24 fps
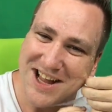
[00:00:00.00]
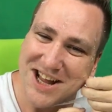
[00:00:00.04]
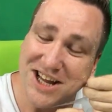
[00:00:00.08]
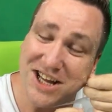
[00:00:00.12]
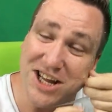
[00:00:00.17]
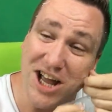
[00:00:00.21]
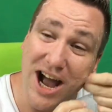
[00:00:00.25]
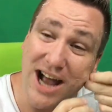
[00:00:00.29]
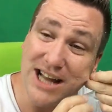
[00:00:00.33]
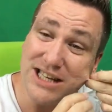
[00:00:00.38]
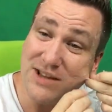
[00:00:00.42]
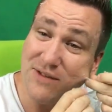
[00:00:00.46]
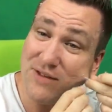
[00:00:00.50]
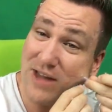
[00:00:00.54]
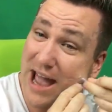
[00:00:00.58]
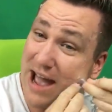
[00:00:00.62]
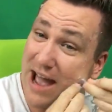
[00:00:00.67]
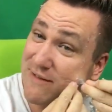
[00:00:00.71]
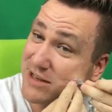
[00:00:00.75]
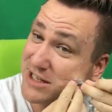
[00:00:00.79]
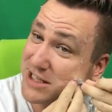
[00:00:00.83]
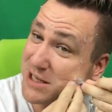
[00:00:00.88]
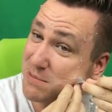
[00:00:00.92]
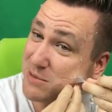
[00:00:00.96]
Guys, if you
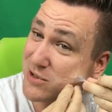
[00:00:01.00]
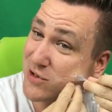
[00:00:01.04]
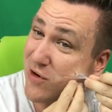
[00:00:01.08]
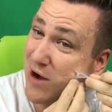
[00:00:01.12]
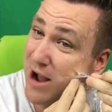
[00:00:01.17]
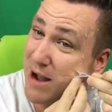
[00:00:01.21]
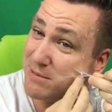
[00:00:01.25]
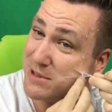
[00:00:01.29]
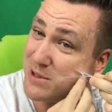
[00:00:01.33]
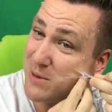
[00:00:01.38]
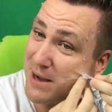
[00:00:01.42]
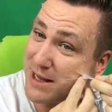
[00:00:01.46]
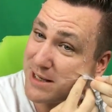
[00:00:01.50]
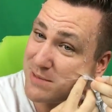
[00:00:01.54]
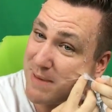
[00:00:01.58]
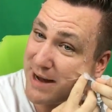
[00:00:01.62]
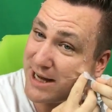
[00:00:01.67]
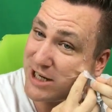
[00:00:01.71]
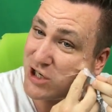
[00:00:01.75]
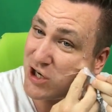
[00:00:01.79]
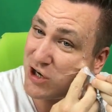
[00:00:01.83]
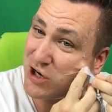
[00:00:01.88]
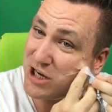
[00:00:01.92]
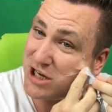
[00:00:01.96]
haven't subscribed to us,
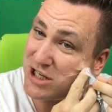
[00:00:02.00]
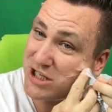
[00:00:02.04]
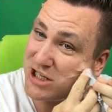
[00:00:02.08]
make sure you